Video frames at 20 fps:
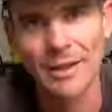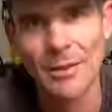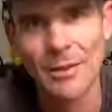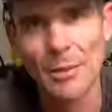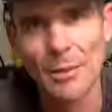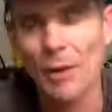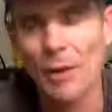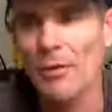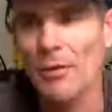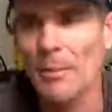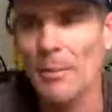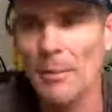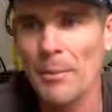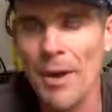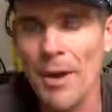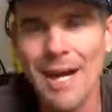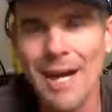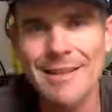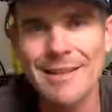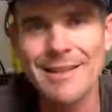When I ride my
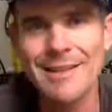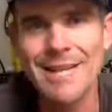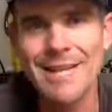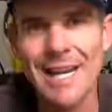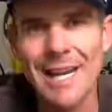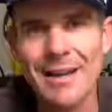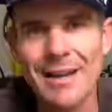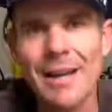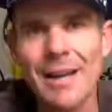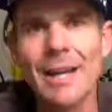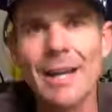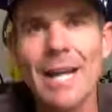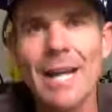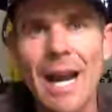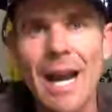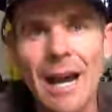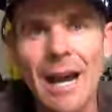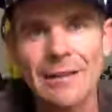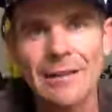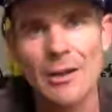bike into town,
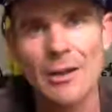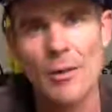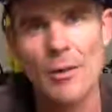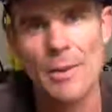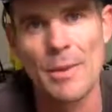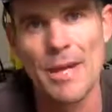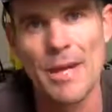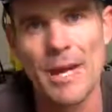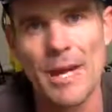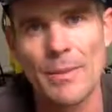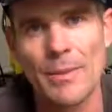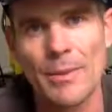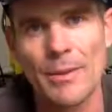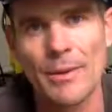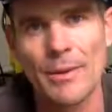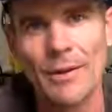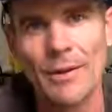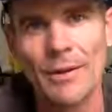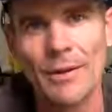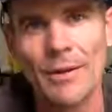cars hold me up.
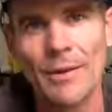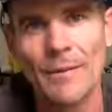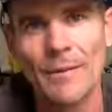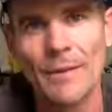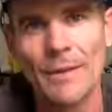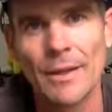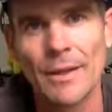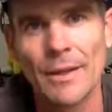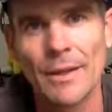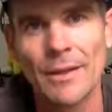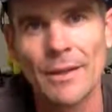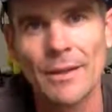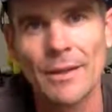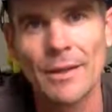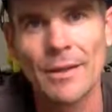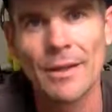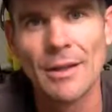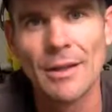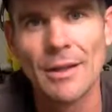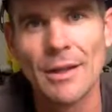You know?
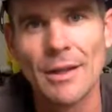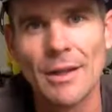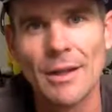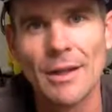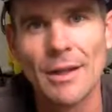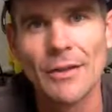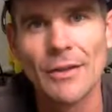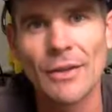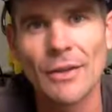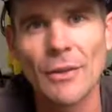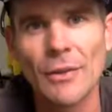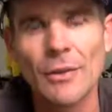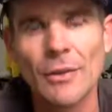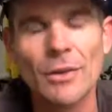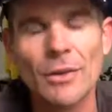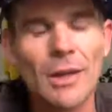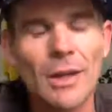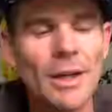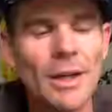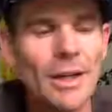So if
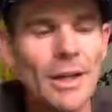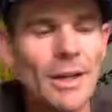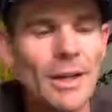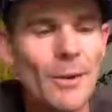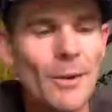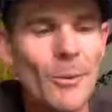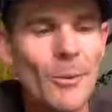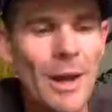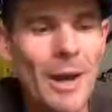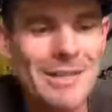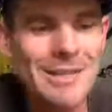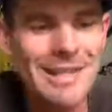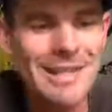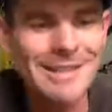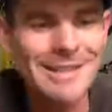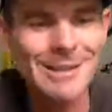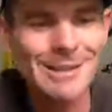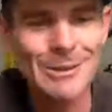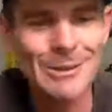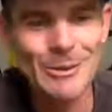you're
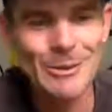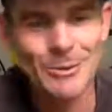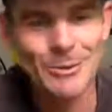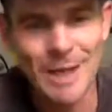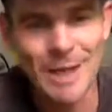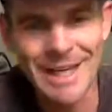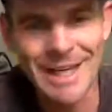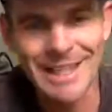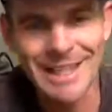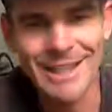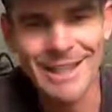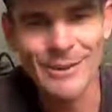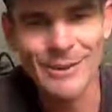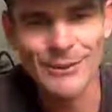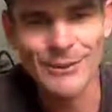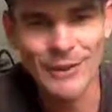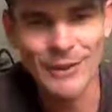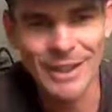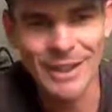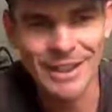wanting to lose weight and get
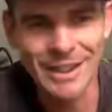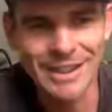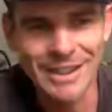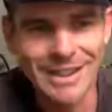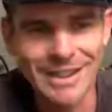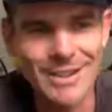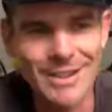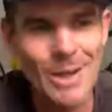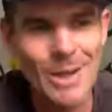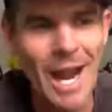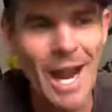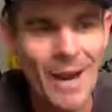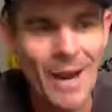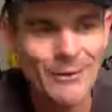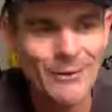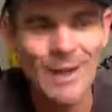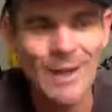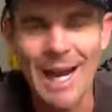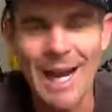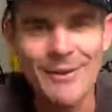fit, then you
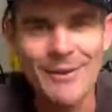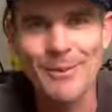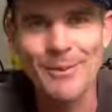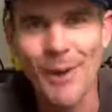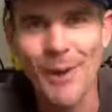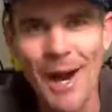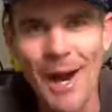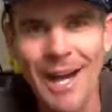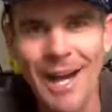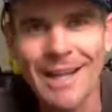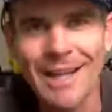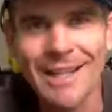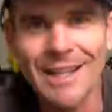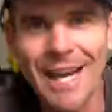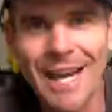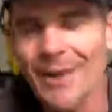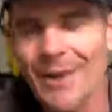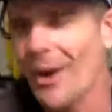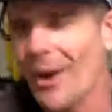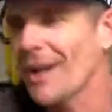have to have a bike.
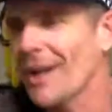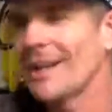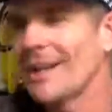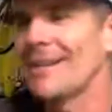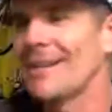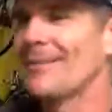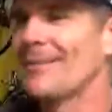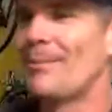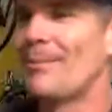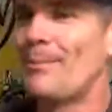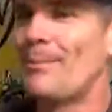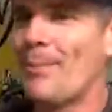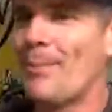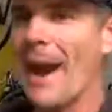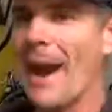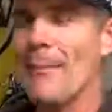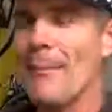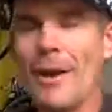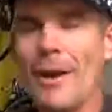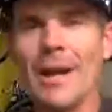And I can
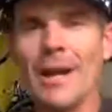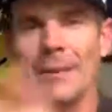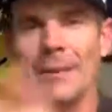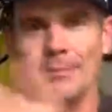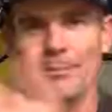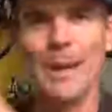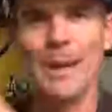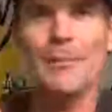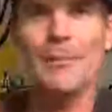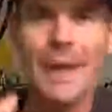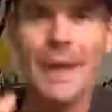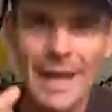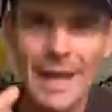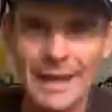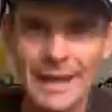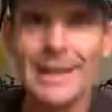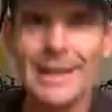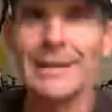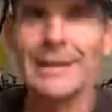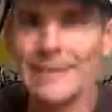bat my beat my
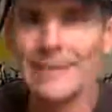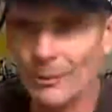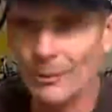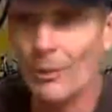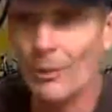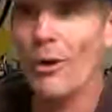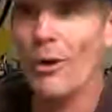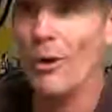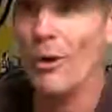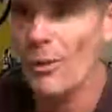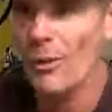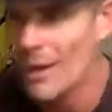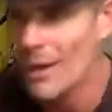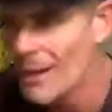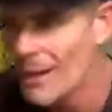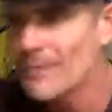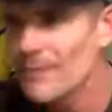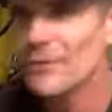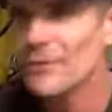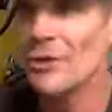head against the wall
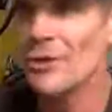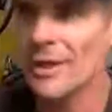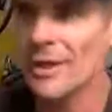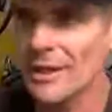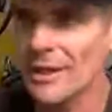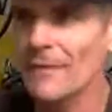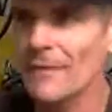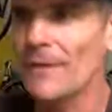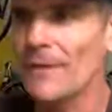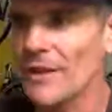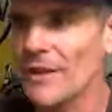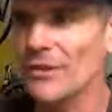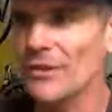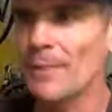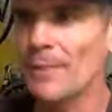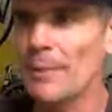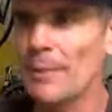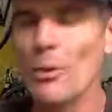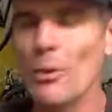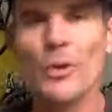trying to convince
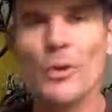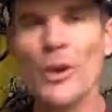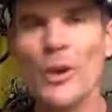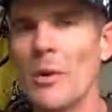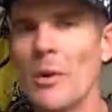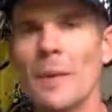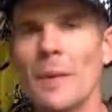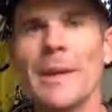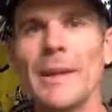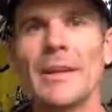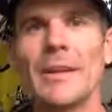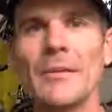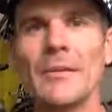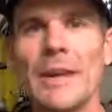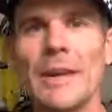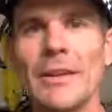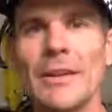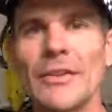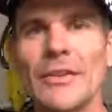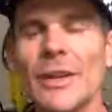people who don't want to be
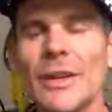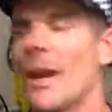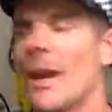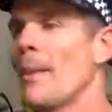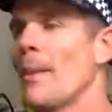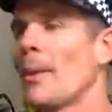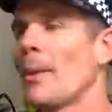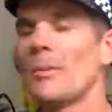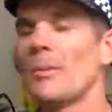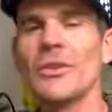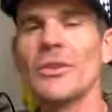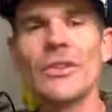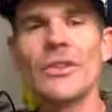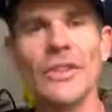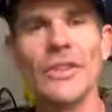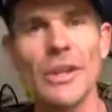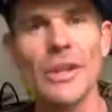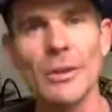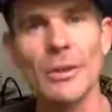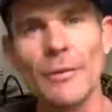convinced. But I'm just
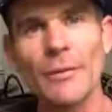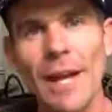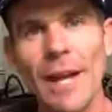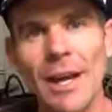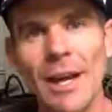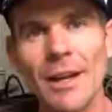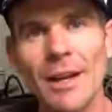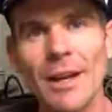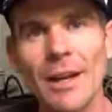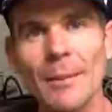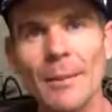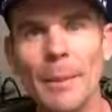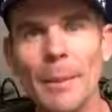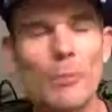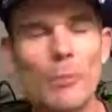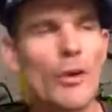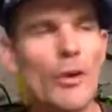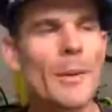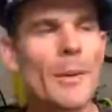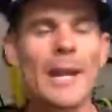sick of that.
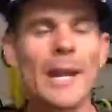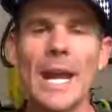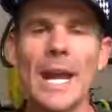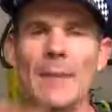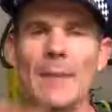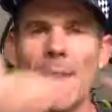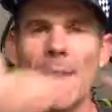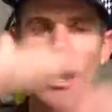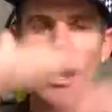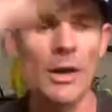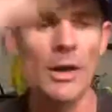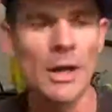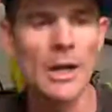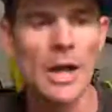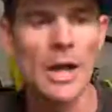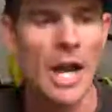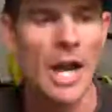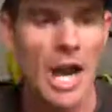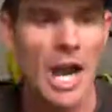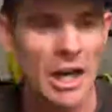People write me an email,
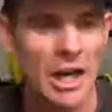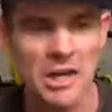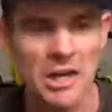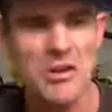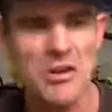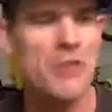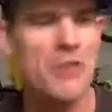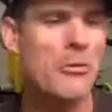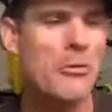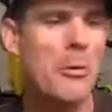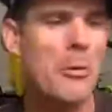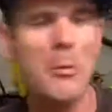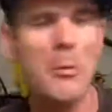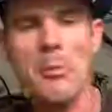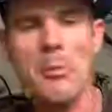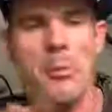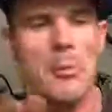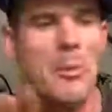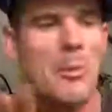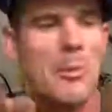Harley, you know, blah, blah,
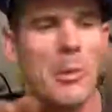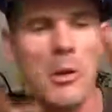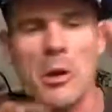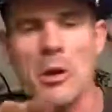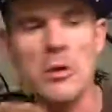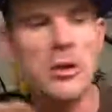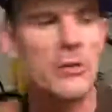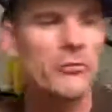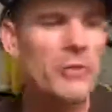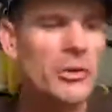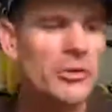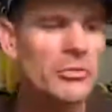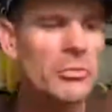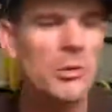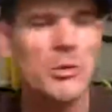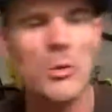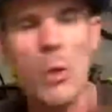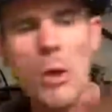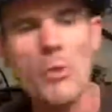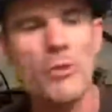blah, blah, blah, convince
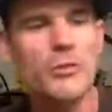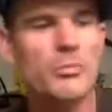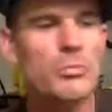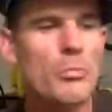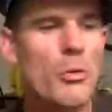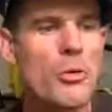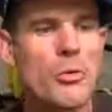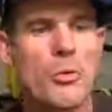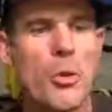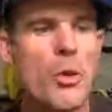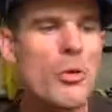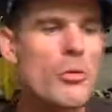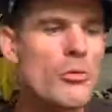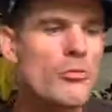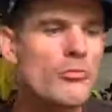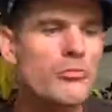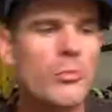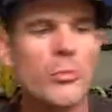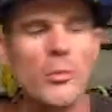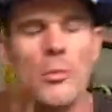me why this, why
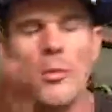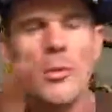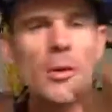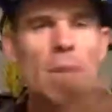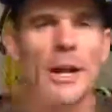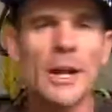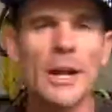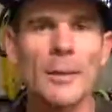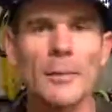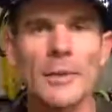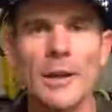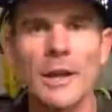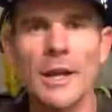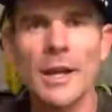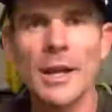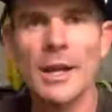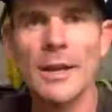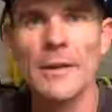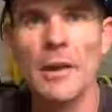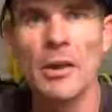you, and I'm,
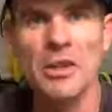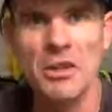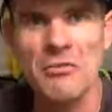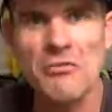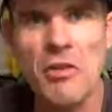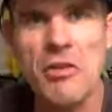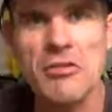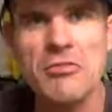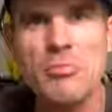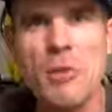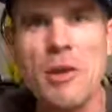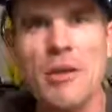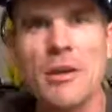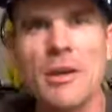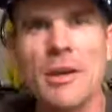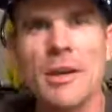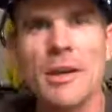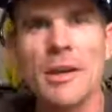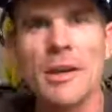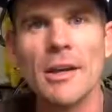they will convince
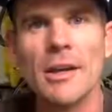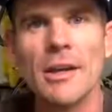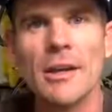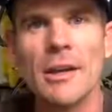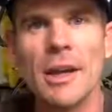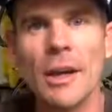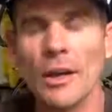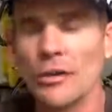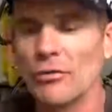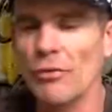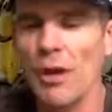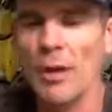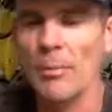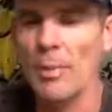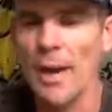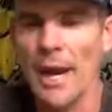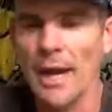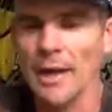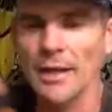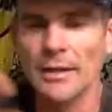me. And I will write
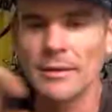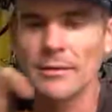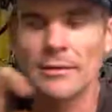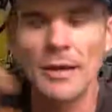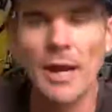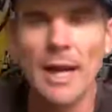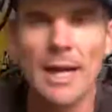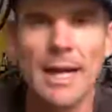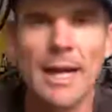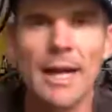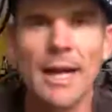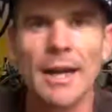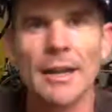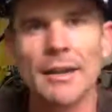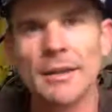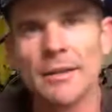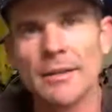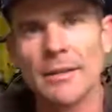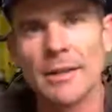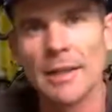back, I
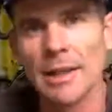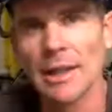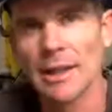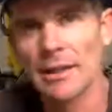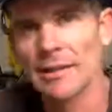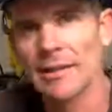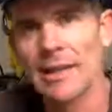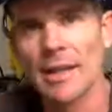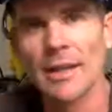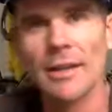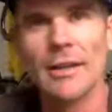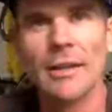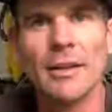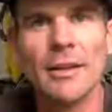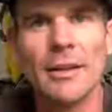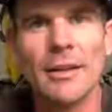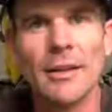can't. Click send.